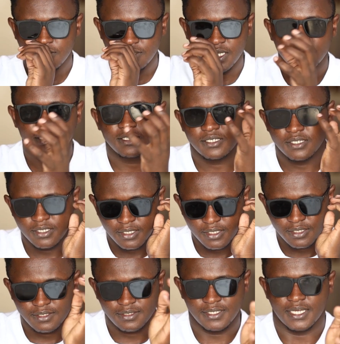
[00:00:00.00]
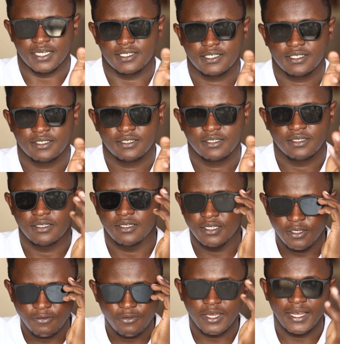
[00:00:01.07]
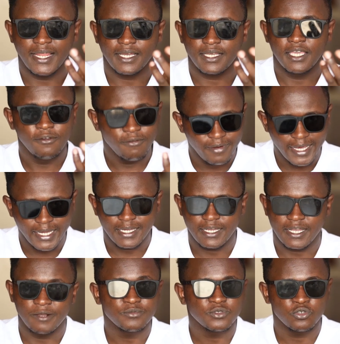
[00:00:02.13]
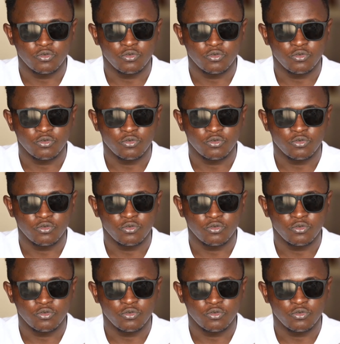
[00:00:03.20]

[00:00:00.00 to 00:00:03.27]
Just start. If luck comes,